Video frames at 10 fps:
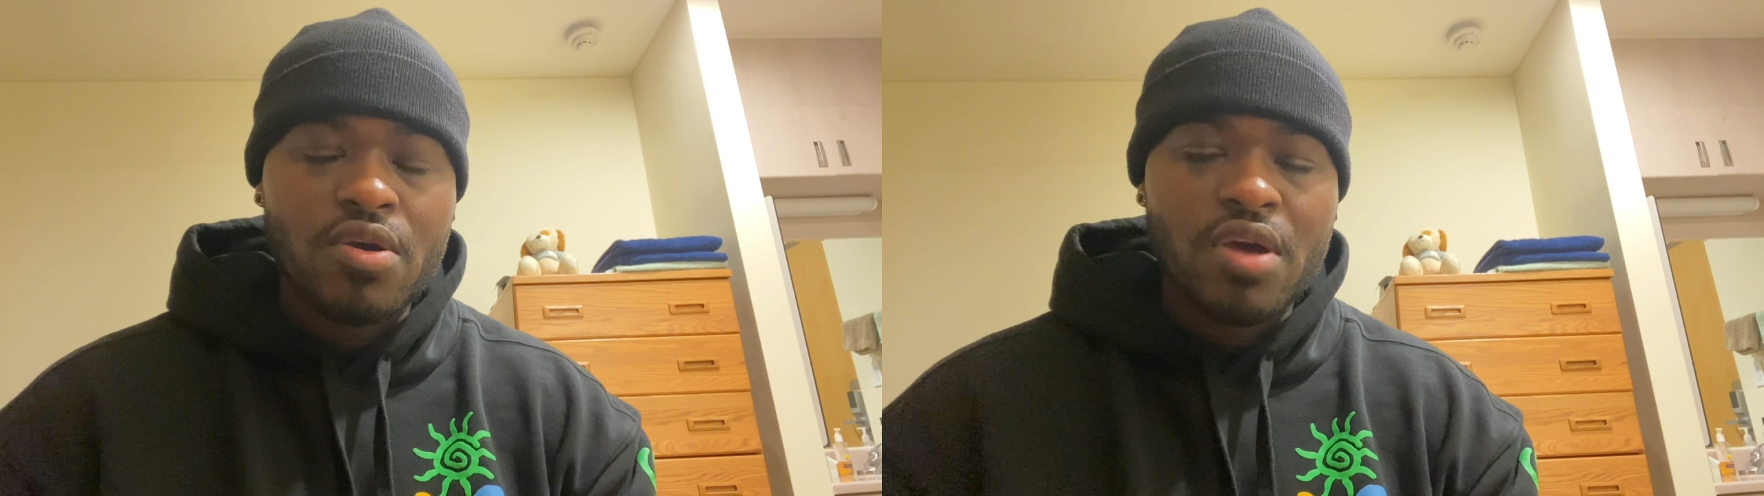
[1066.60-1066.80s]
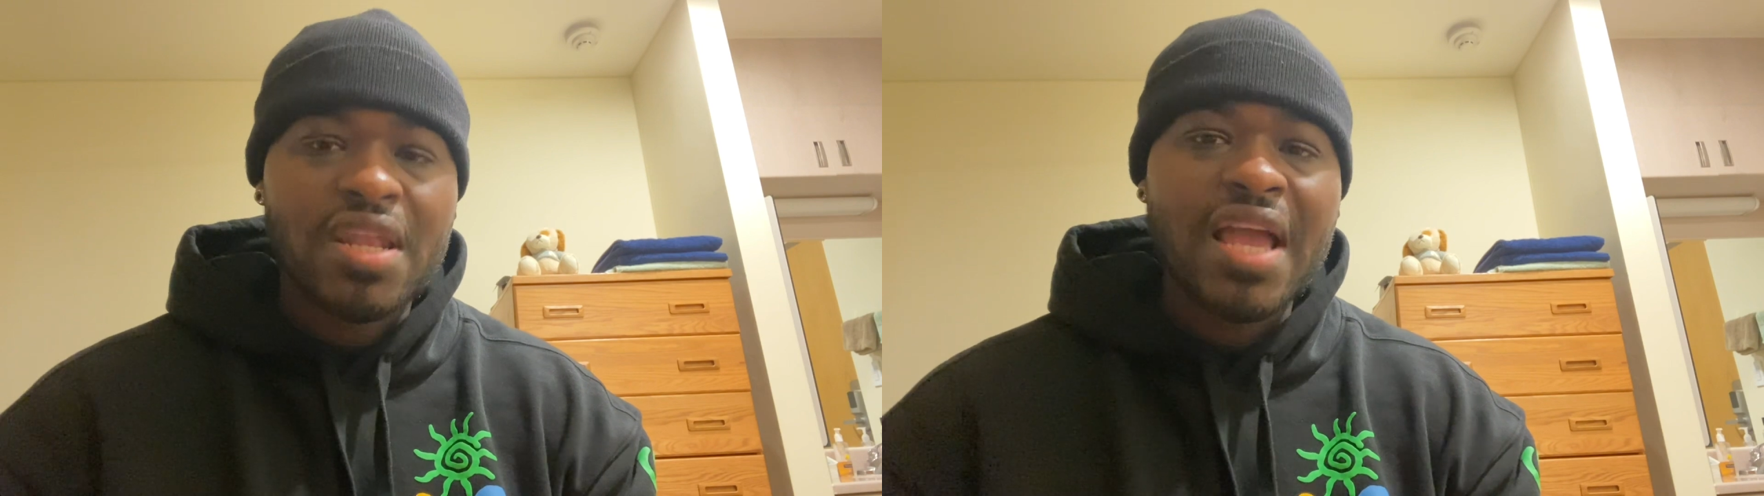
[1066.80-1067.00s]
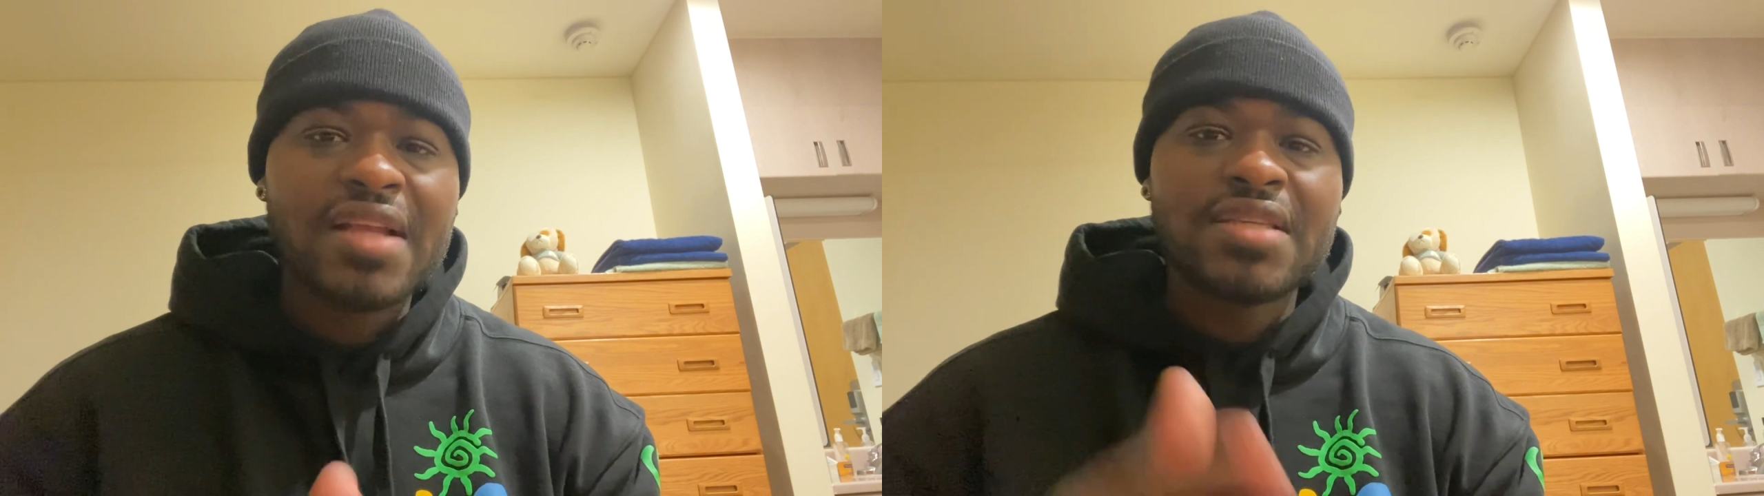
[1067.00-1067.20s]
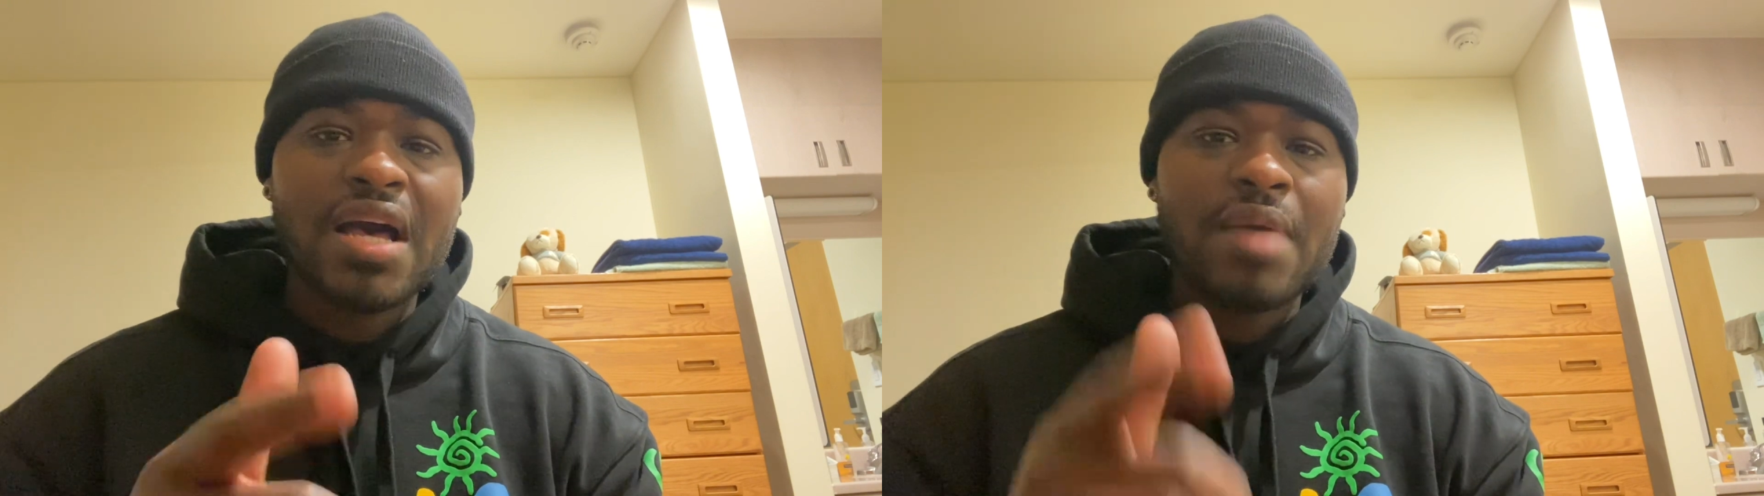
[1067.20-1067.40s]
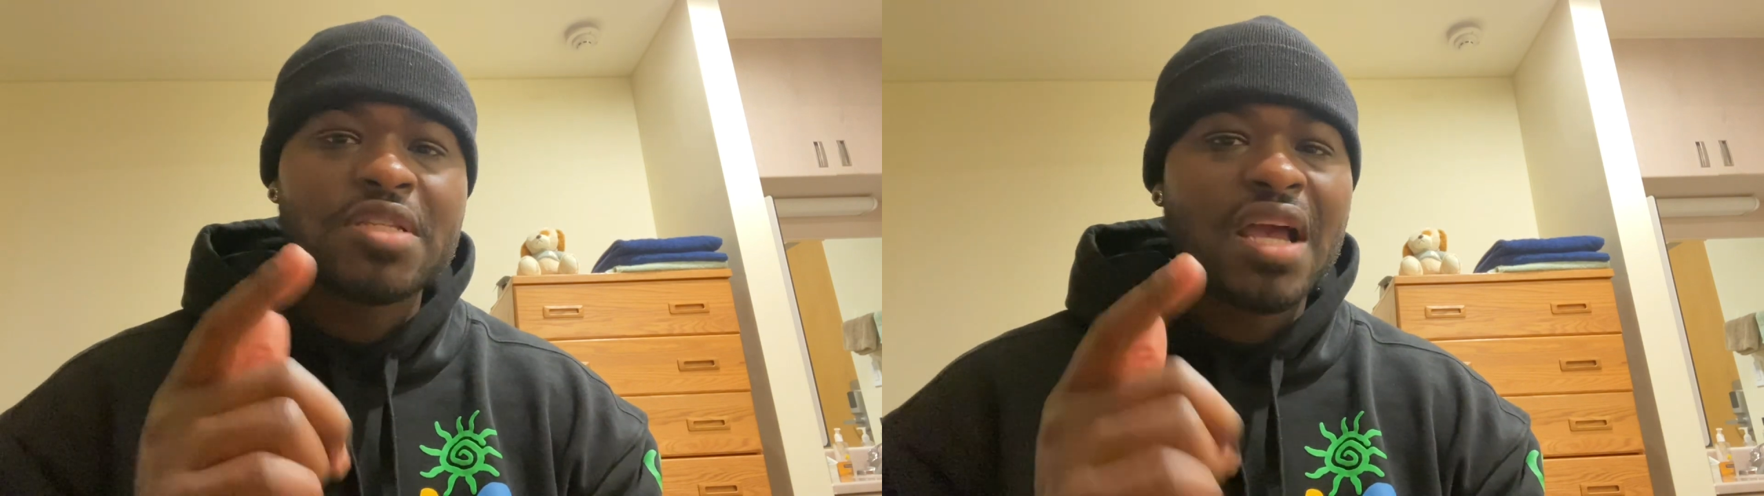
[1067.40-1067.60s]
A lot of
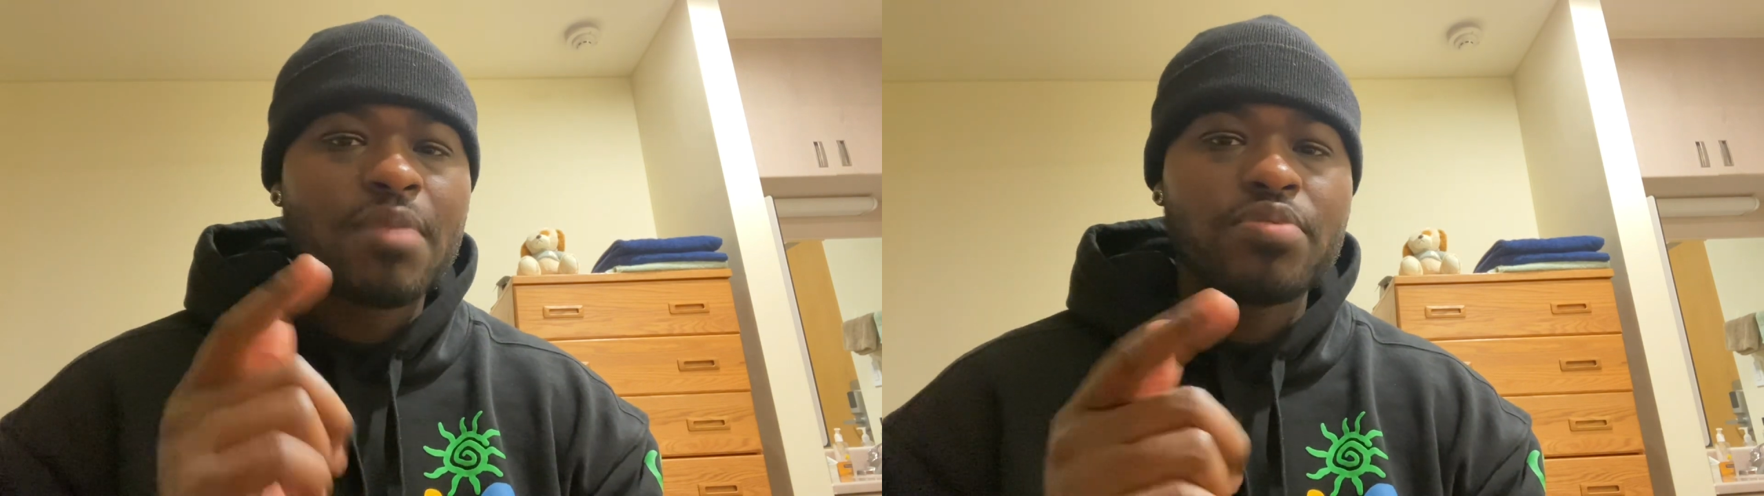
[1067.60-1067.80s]
times, a lot of